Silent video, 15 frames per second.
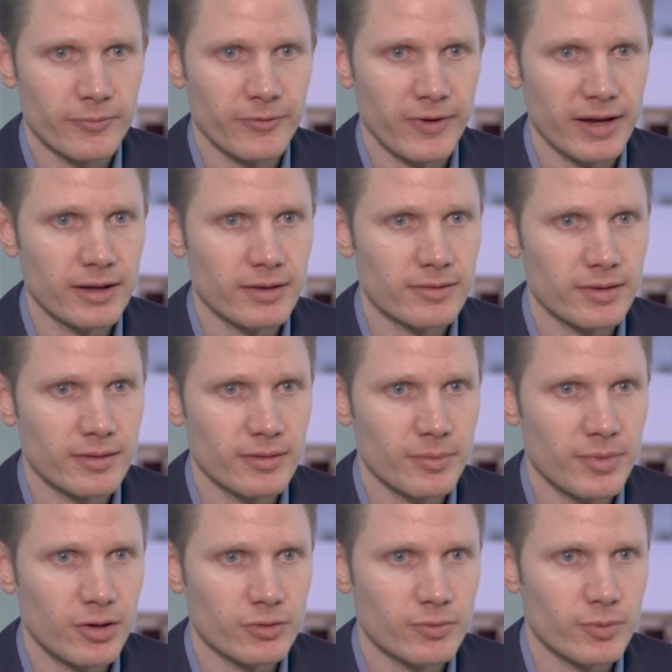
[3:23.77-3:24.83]
findings in the
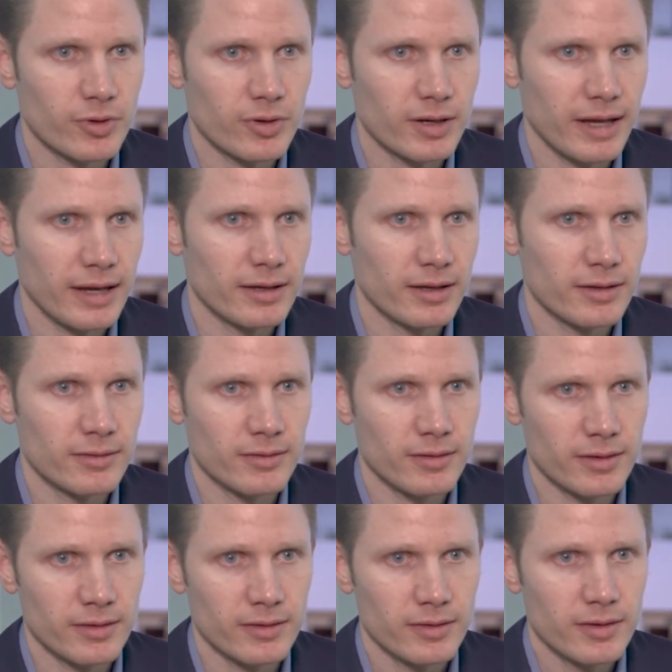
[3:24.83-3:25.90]
mouse model and in
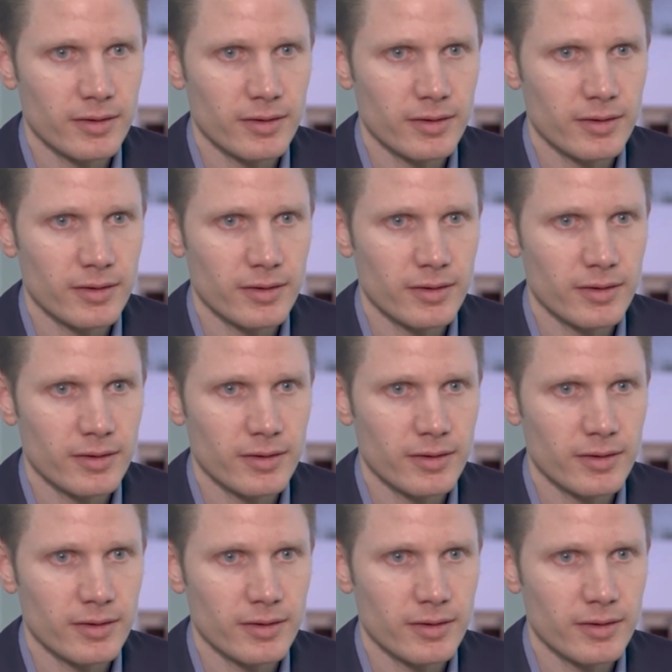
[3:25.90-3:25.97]
the